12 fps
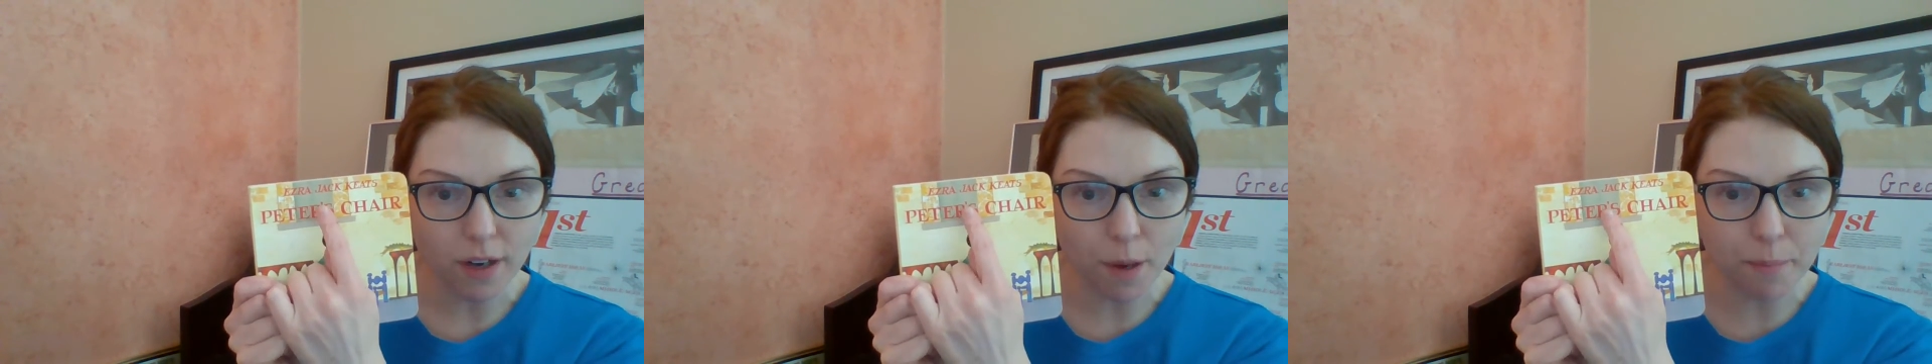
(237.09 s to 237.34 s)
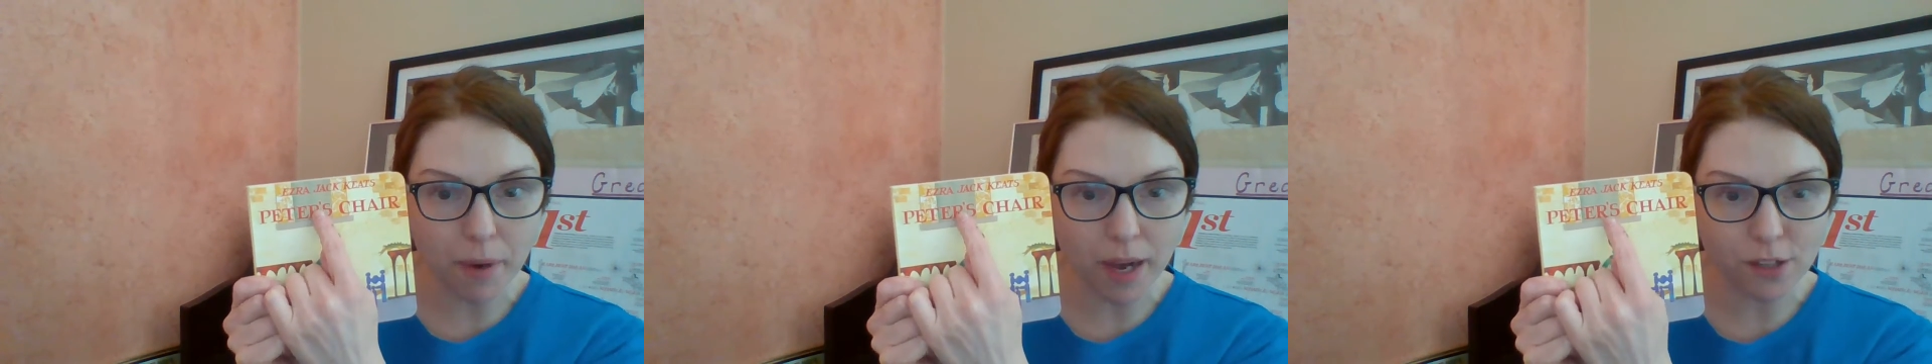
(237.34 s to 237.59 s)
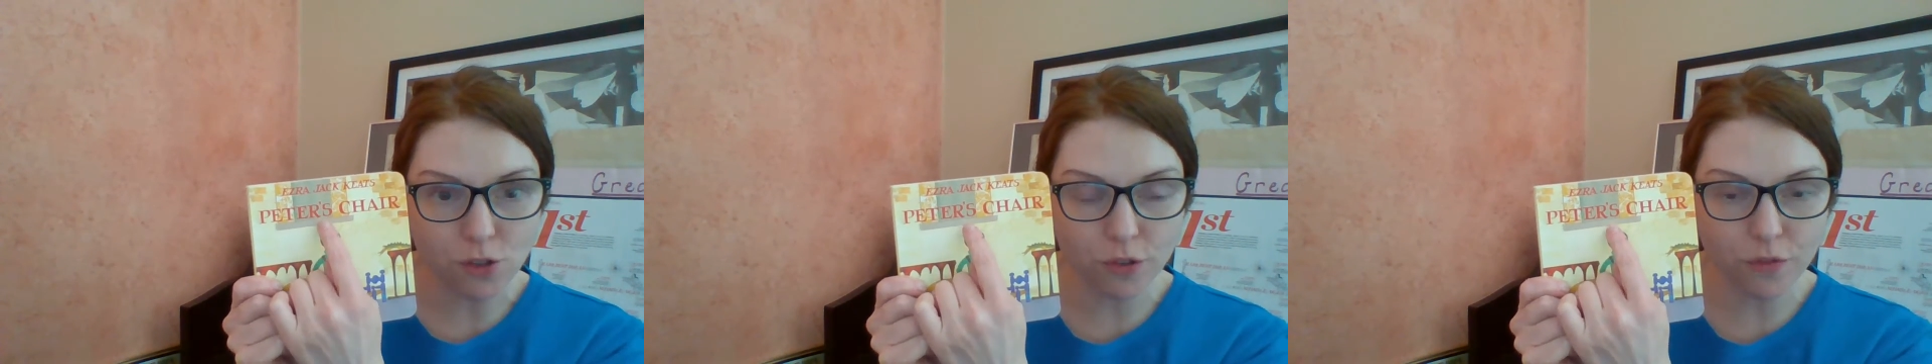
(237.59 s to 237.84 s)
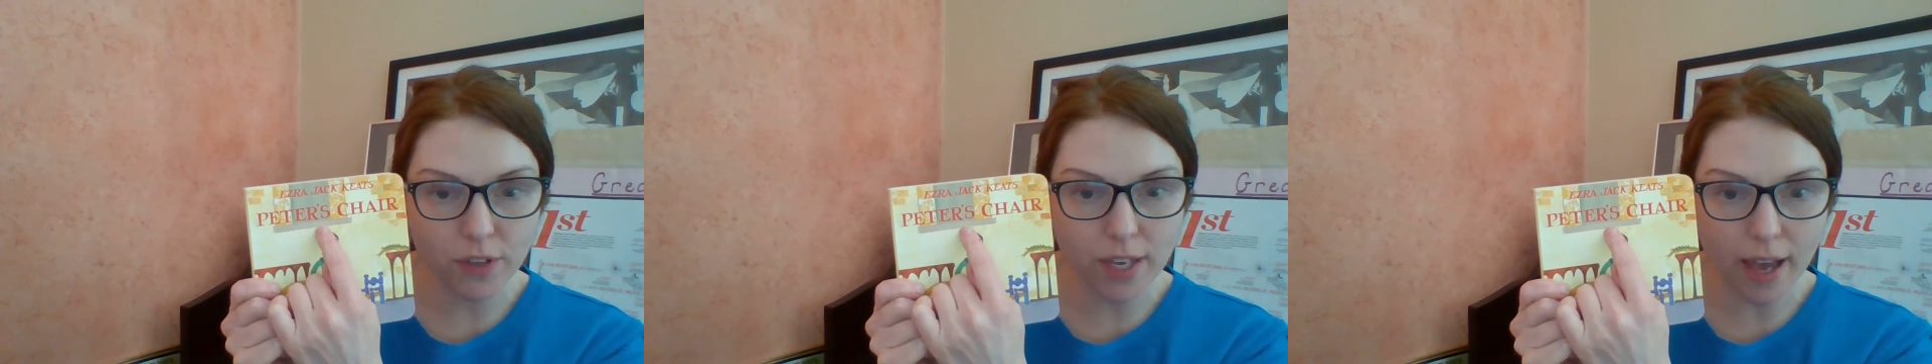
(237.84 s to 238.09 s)

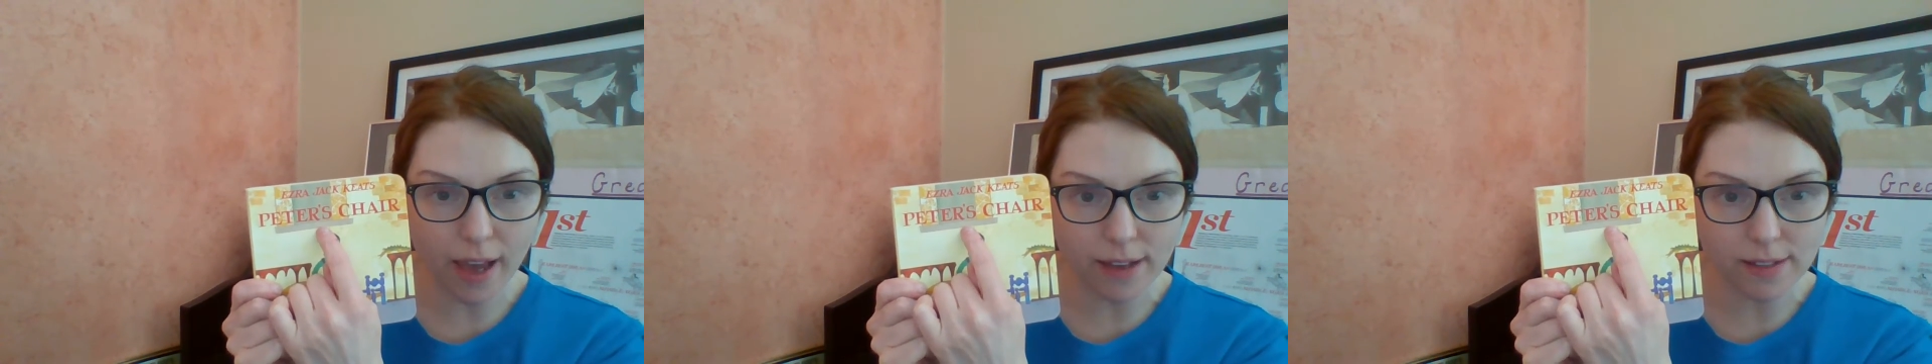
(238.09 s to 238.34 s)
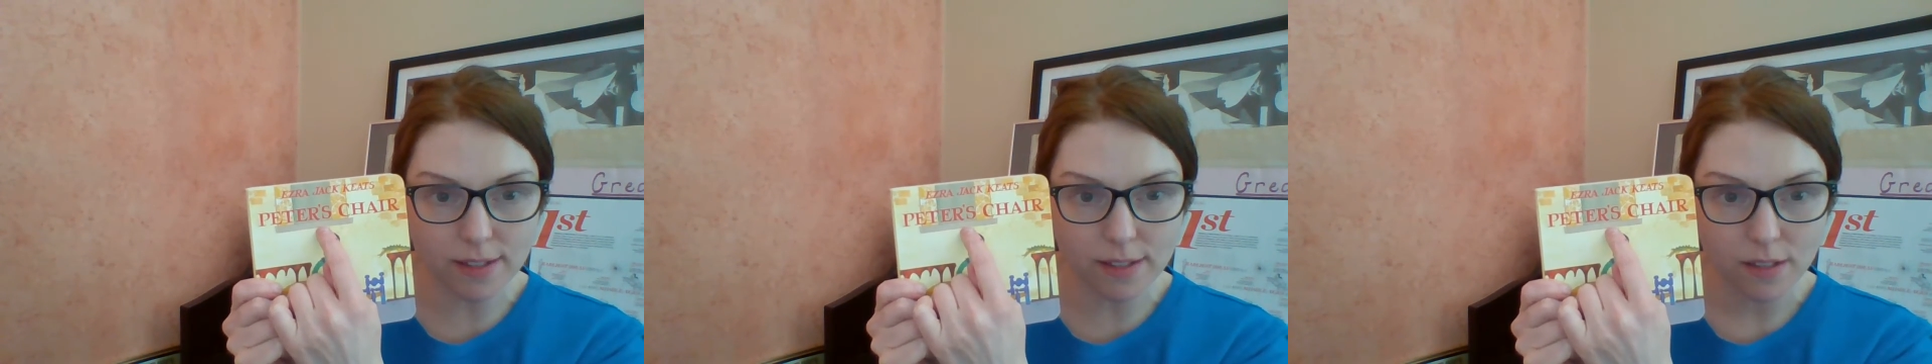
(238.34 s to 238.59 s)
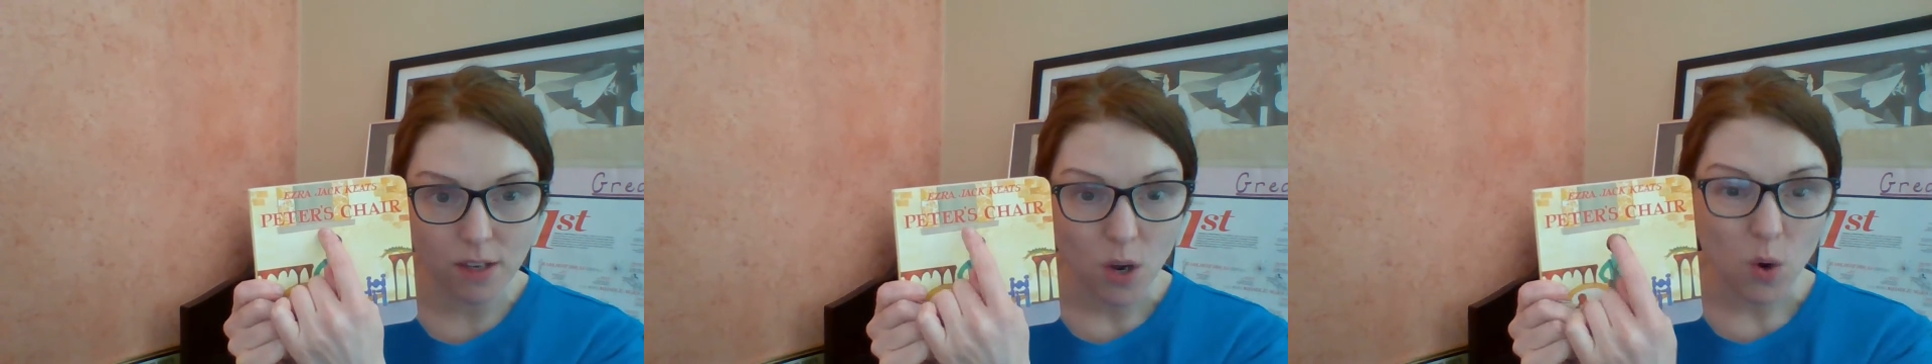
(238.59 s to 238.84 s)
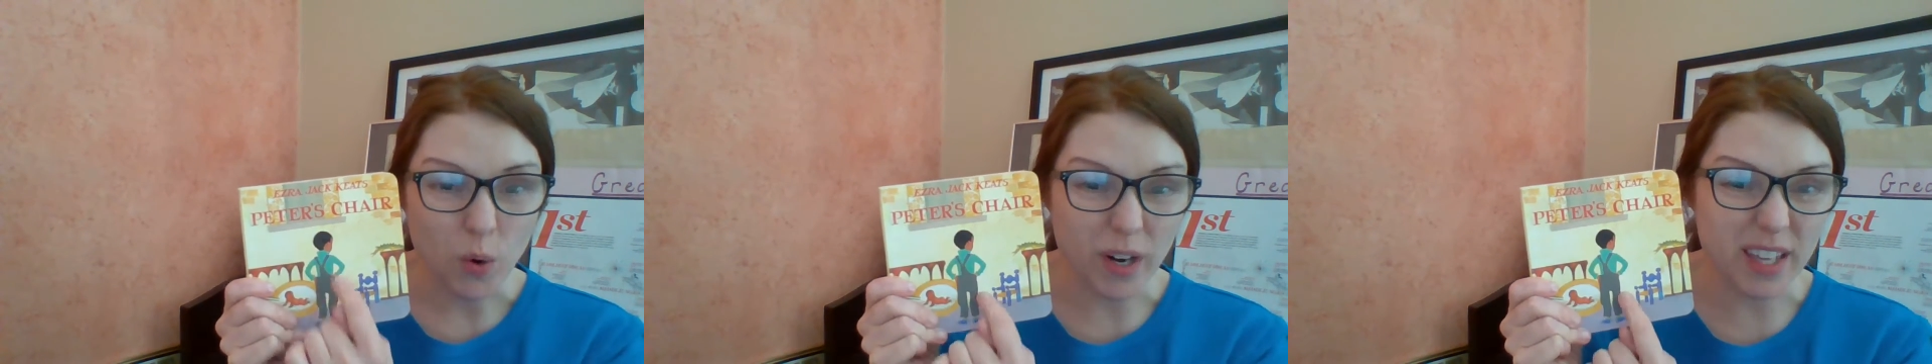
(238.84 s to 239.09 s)
apostrophe S,
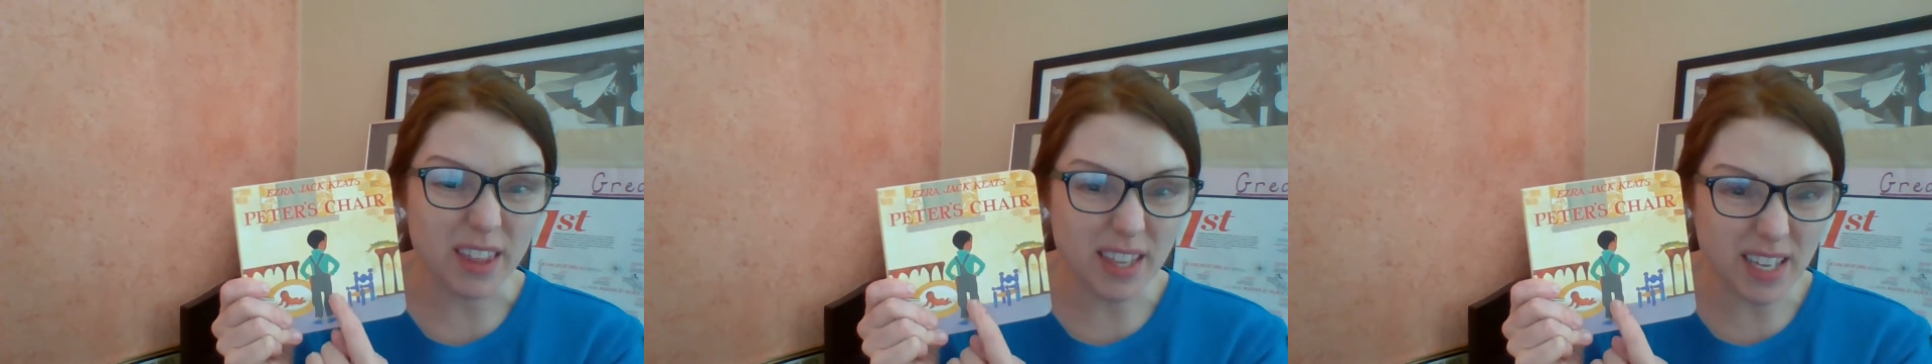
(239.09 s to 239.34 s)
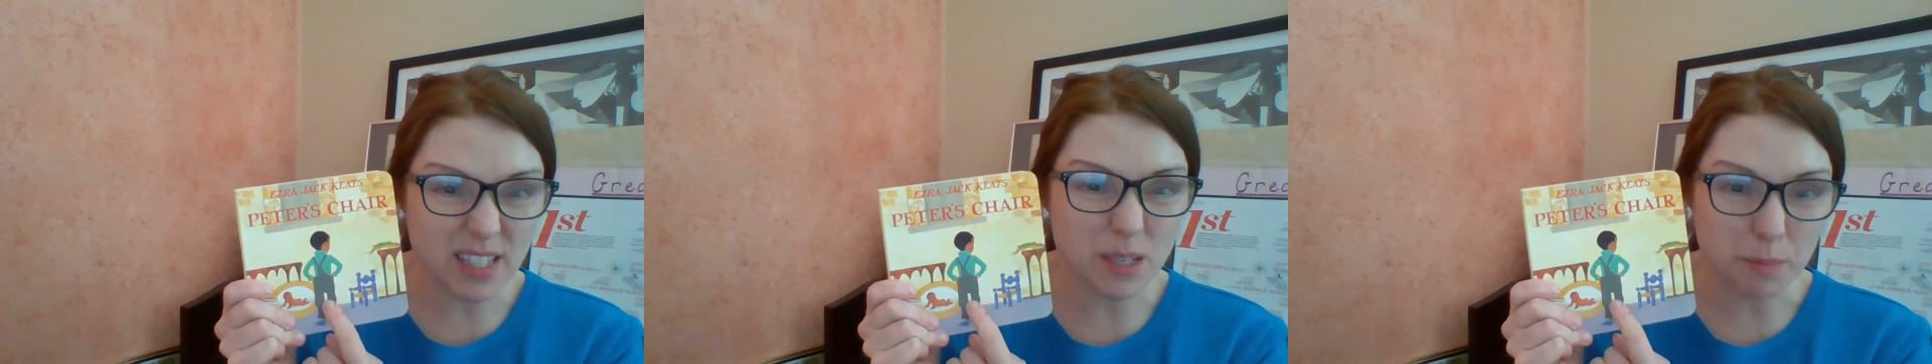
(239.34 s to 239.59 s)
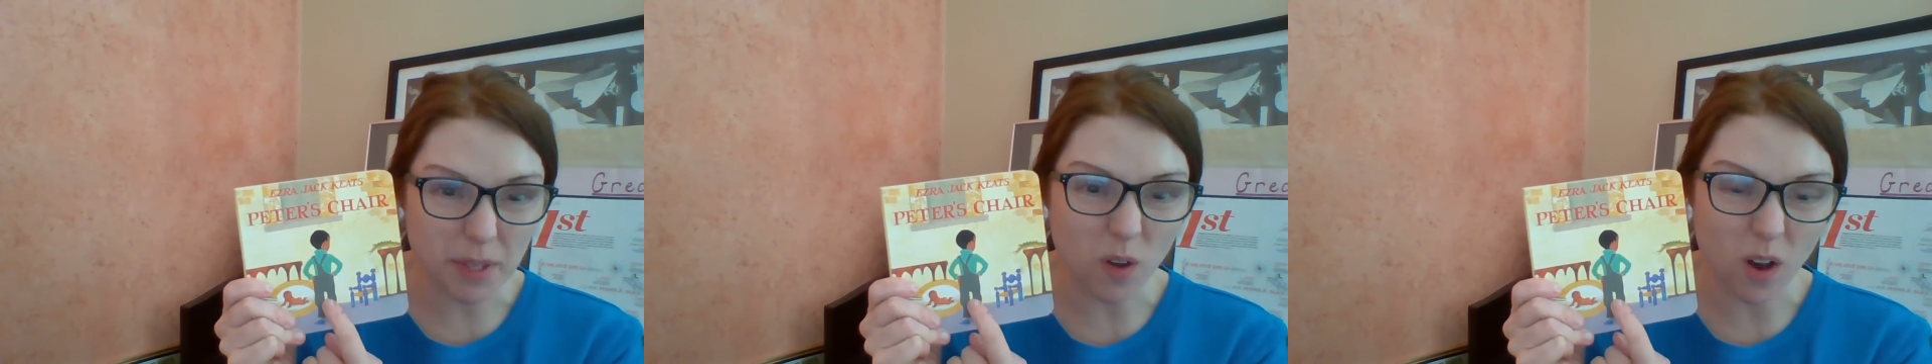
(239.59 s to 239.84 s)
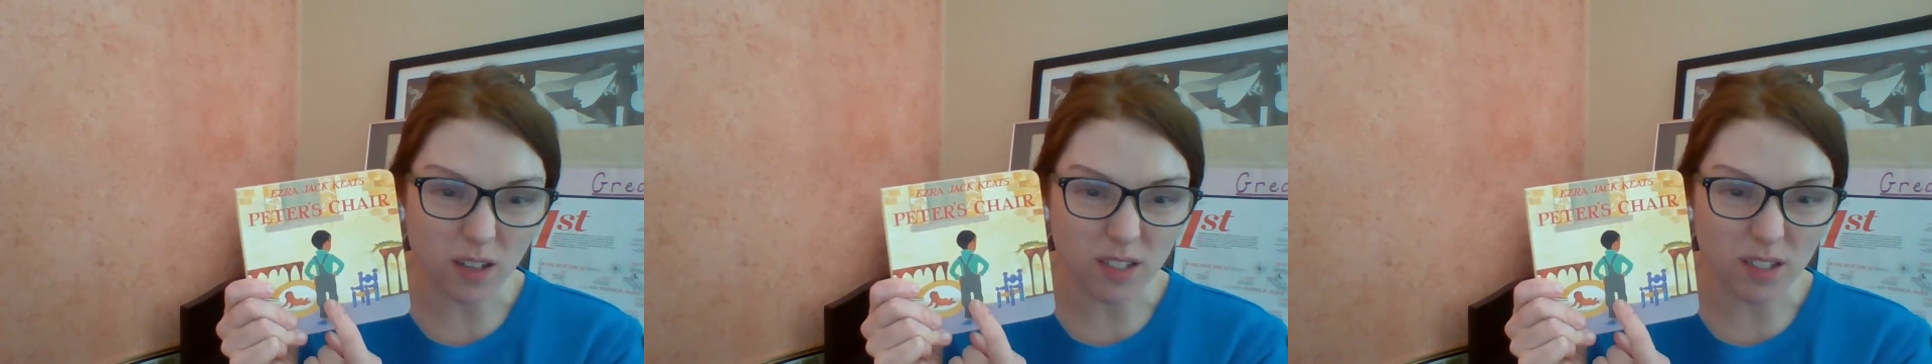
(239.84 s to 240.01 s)
or he thinks it belongs